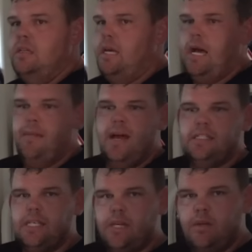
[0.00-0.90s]

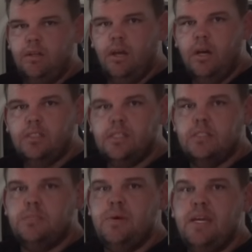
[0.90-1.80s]
As anyone knows
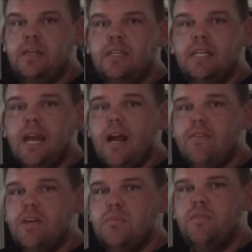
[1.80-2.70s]
that's been in a
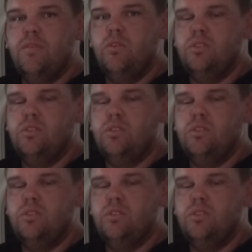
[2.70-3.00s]
caravan before,